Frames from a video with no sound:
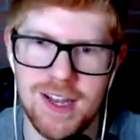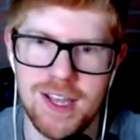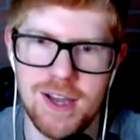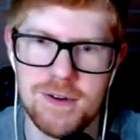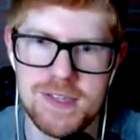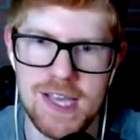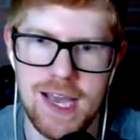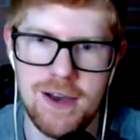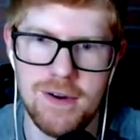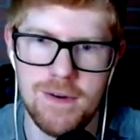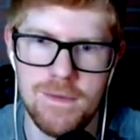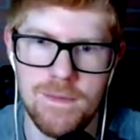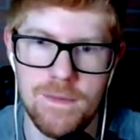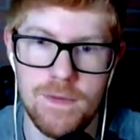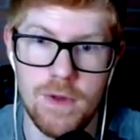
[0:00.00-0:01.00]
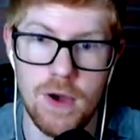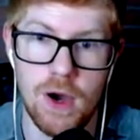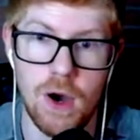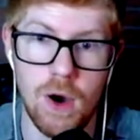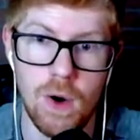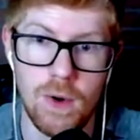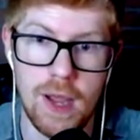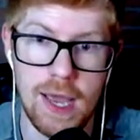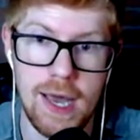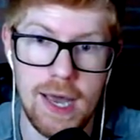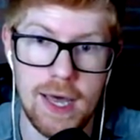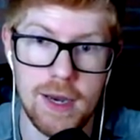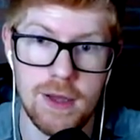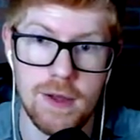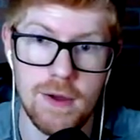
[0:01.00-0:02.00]
it goes out. Oh
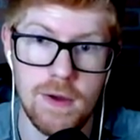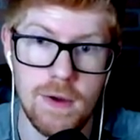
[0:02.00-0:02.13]
God.